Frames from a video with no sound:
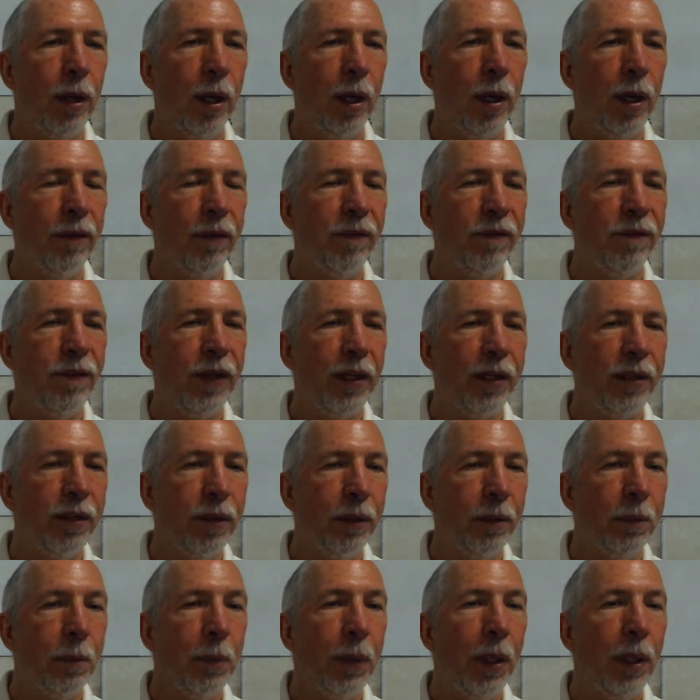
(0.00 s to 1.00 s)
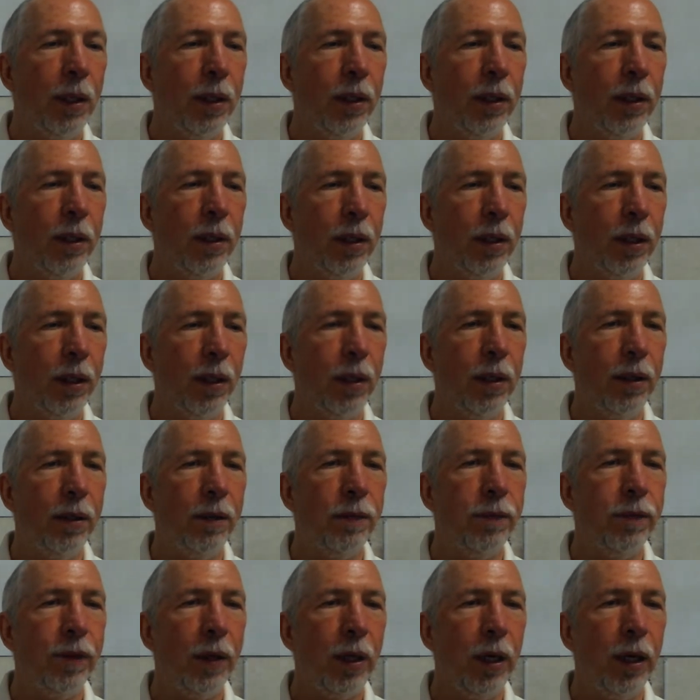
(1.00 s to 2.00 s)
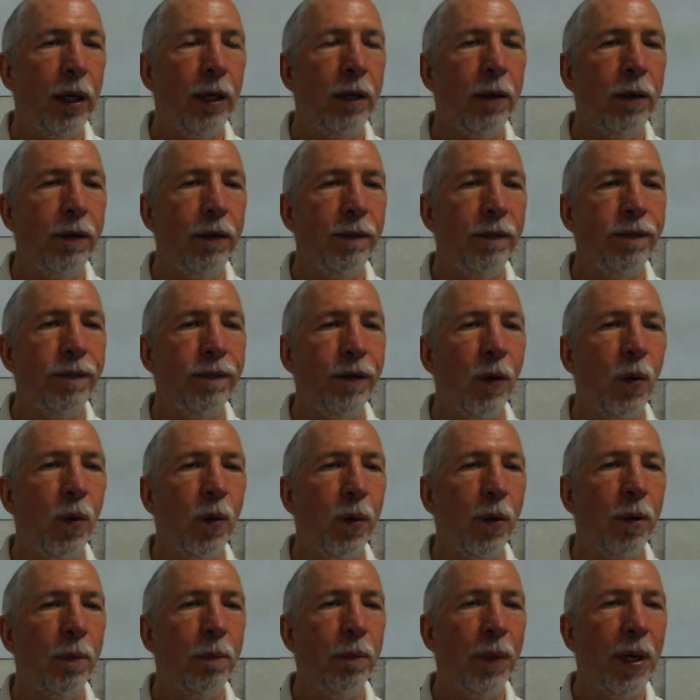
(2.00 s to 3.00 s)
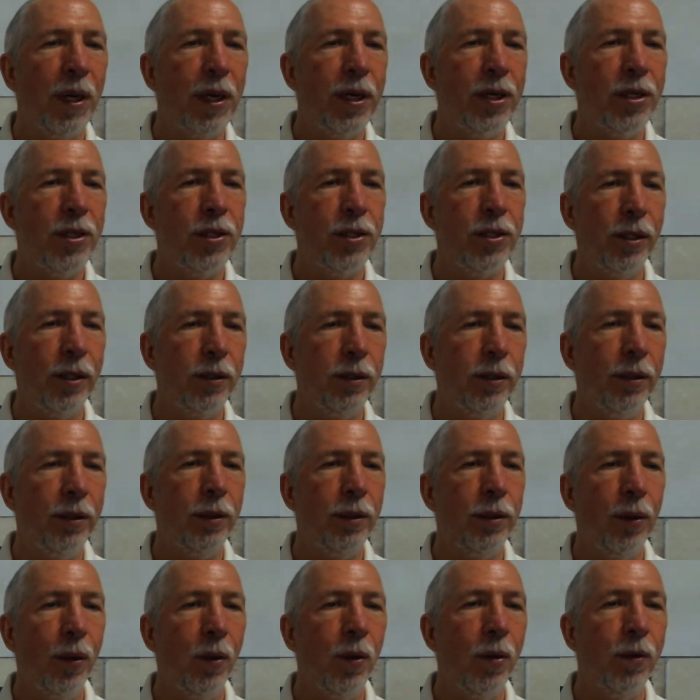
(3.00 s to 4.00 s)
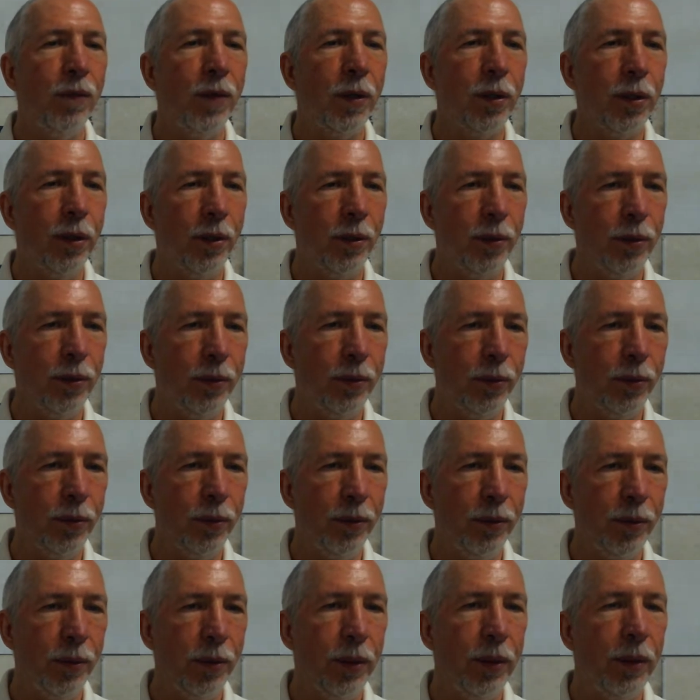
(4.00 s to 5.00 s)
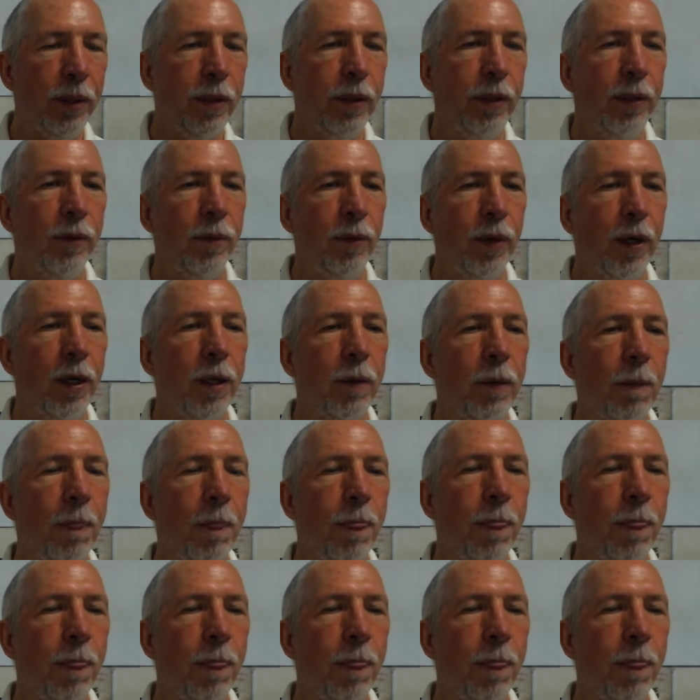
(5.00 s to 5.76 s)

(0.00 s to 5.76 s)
a victim of information overload, right?